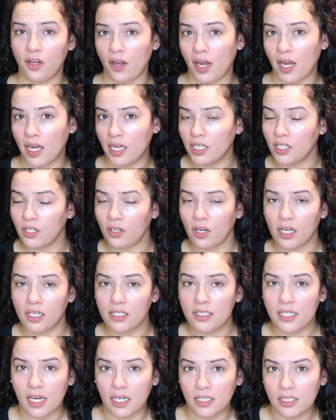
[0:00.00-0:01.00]
of your hand and you had
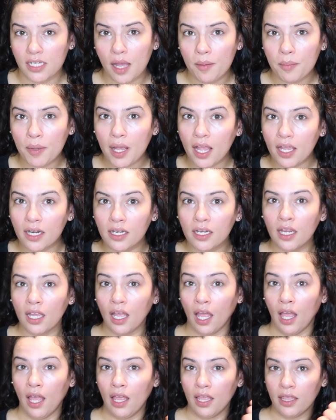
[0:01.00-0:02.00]
a tank top on,
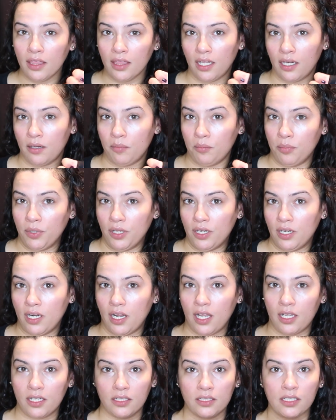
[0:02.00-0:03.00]
then put it
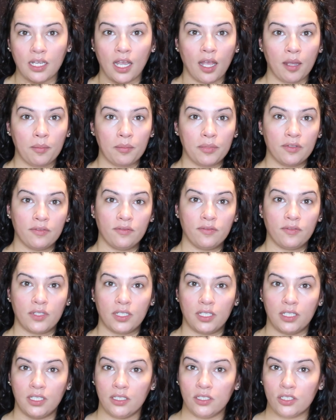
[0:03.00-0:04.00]
on top of
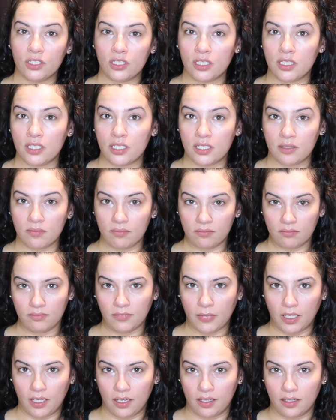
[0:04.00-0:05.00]
each
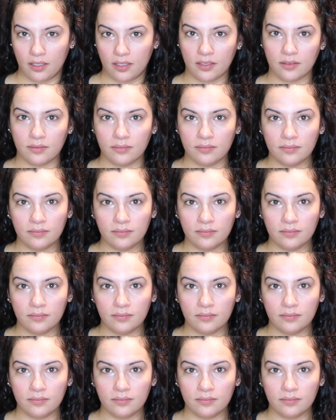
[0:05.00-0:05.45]
like